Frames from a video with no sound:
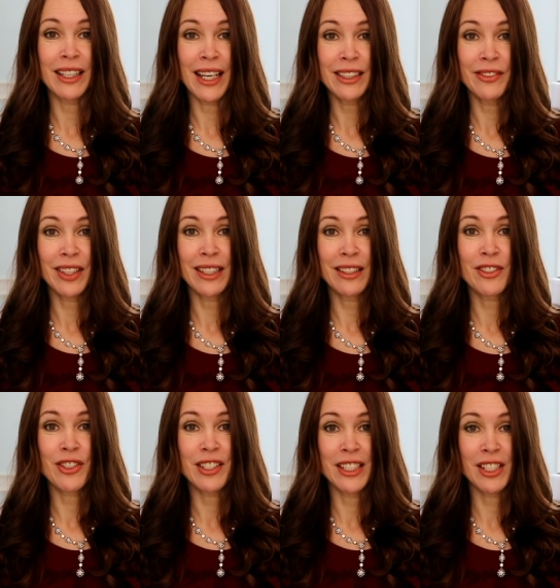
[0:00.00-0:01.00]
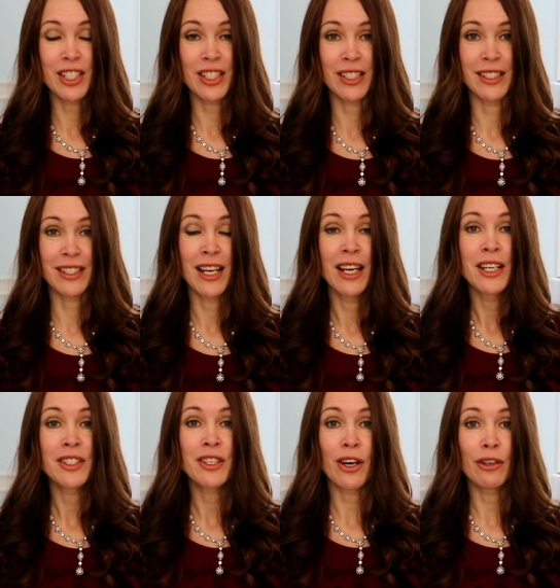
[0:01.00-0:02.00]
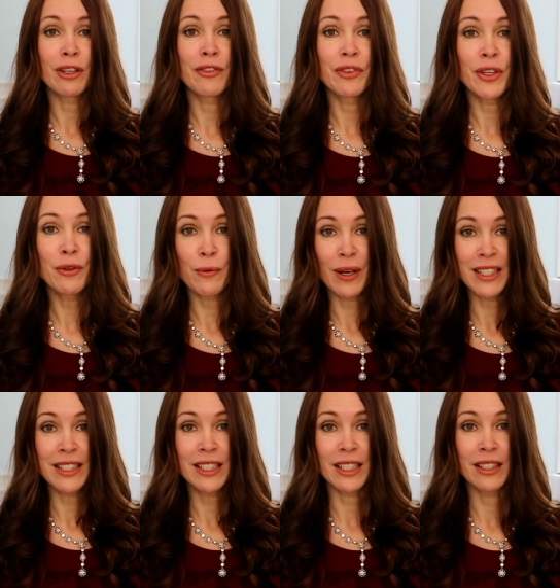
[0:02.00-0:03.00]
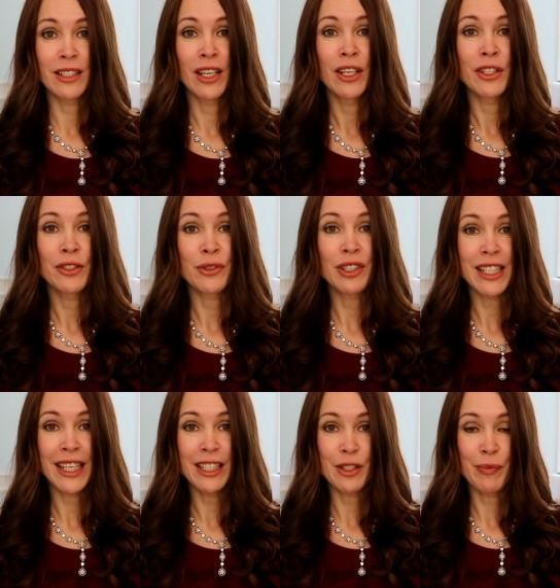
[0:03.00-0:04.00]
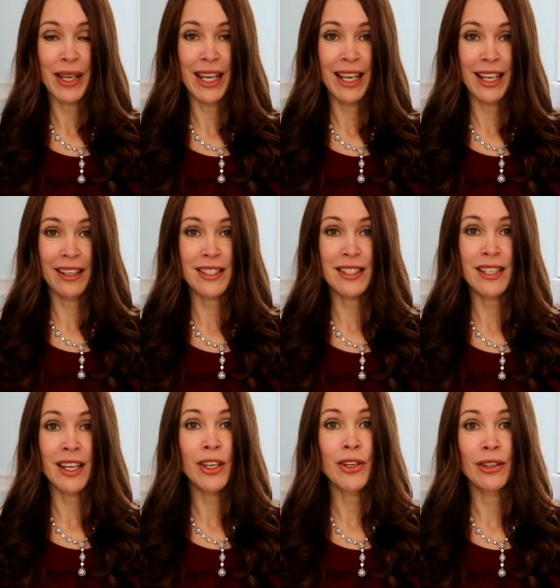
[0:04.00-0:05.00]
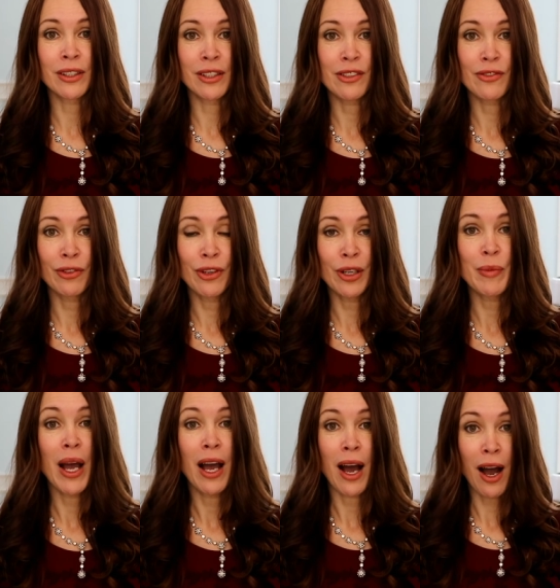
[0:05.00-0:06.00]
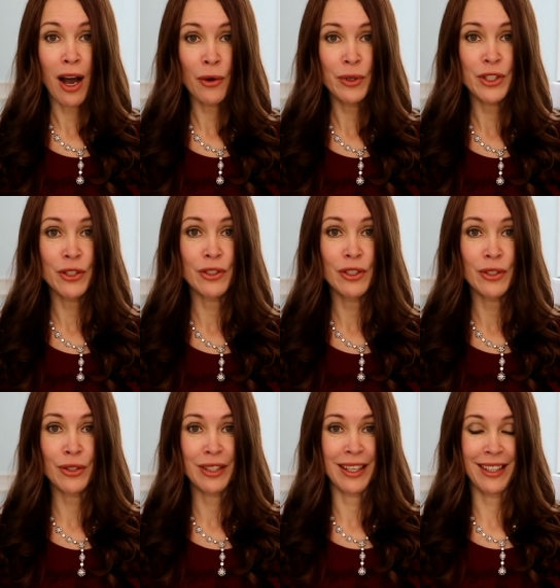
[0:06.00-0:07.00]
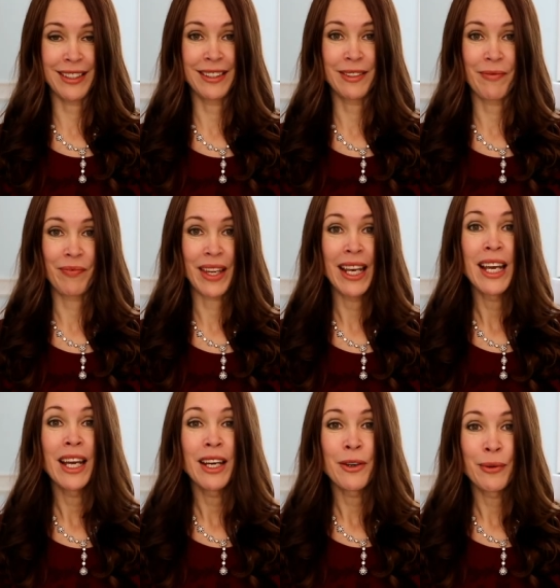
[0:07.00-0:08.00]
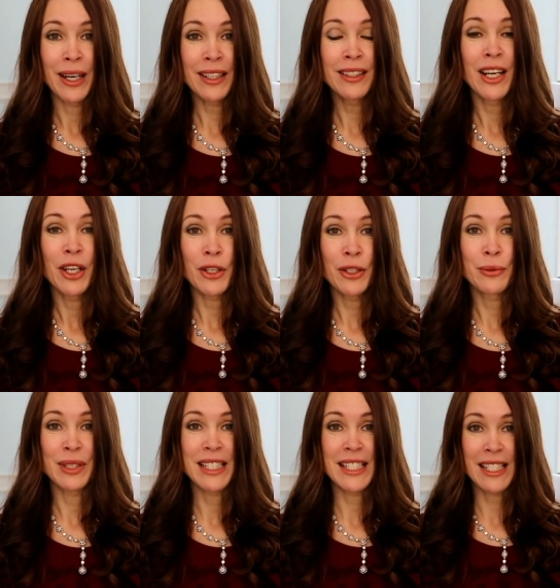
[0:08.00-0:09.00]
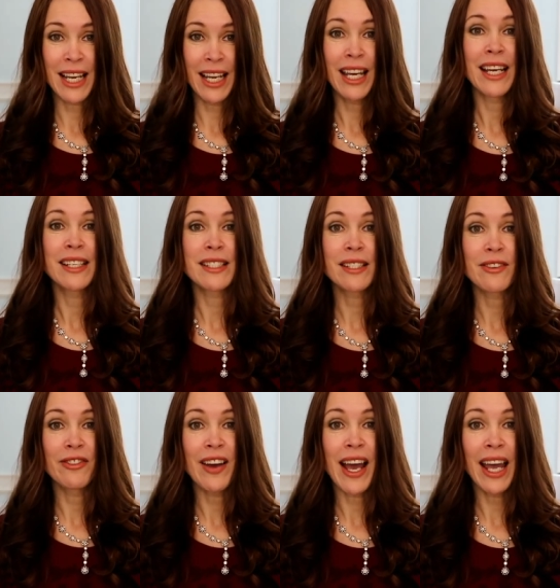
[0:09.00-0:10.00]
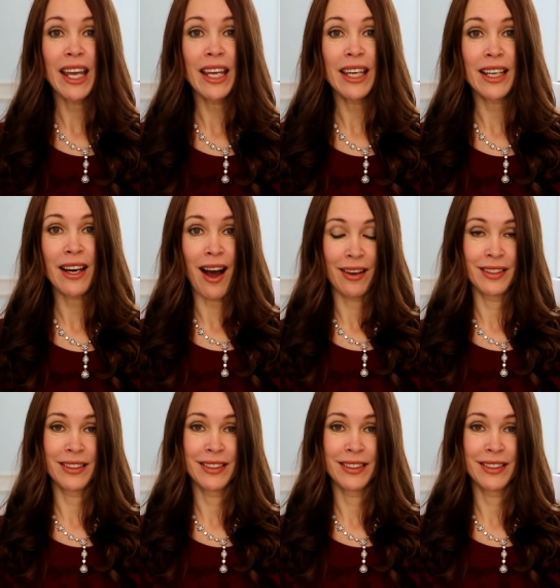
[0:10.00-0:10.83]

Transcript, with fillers: Latvian traditions. So if you wanted to greet me in a singular form, how would you do that? Well, you would say sveika,